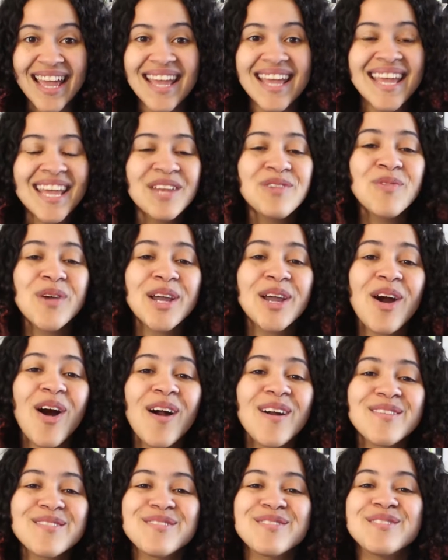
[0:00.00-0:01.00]
In
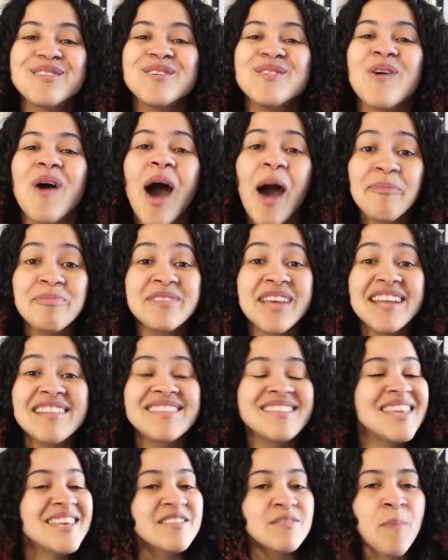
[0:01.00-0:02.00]
regards to
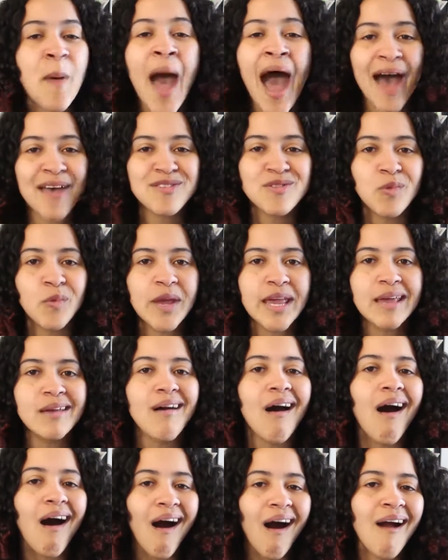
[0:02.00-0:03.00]
updates this past week,
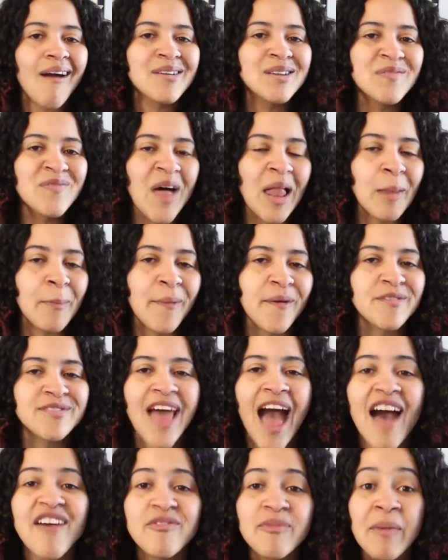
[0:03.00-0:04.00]
our developers
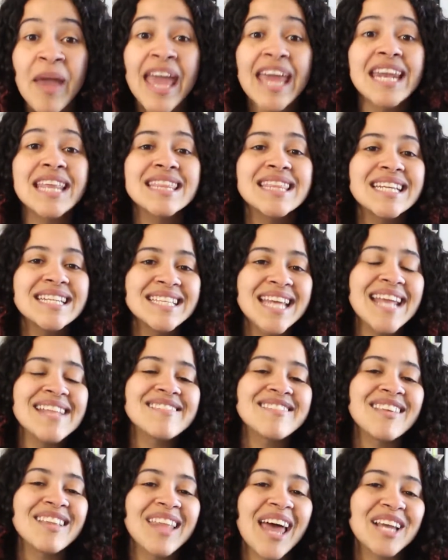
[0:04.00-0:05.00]
have made the date
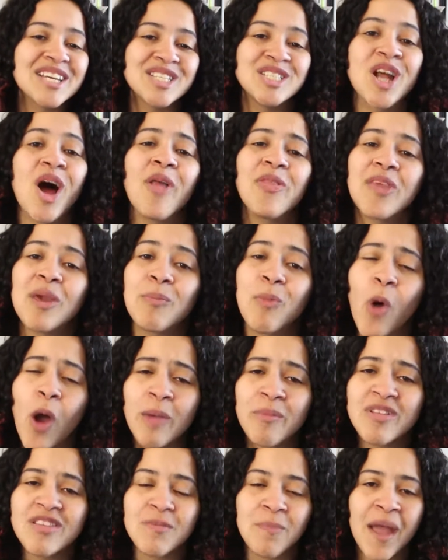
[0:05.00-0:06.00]
selection on the
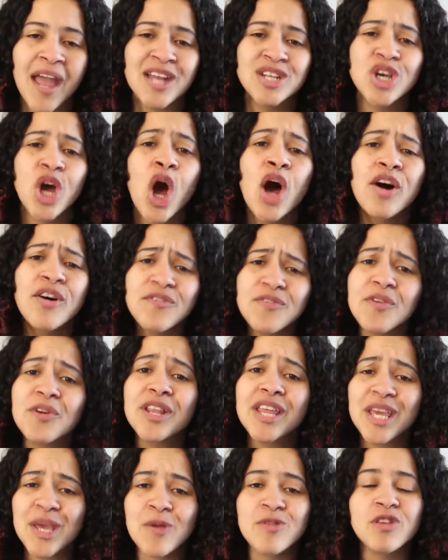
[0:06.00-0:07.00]
appointments page
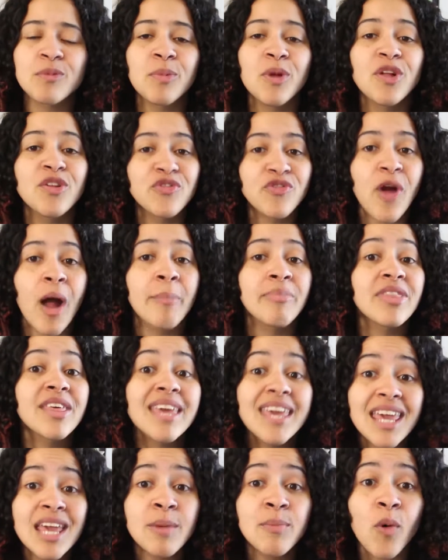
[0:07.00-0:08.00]
fully usable from the
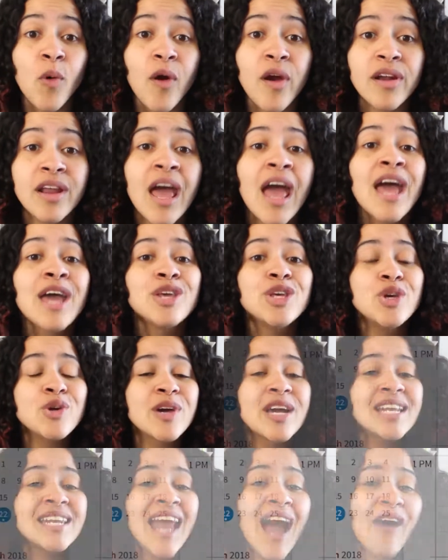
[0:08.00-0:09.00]
keyboard. You
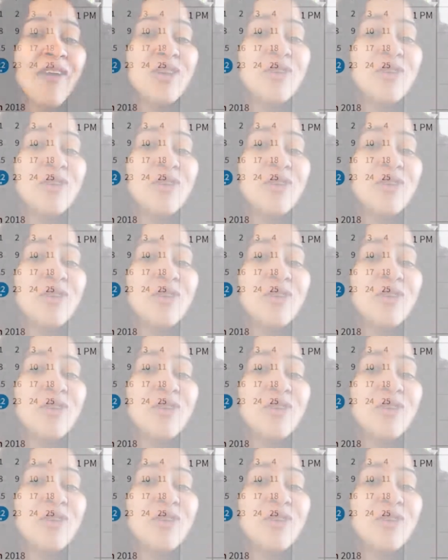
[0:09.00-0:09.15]
can now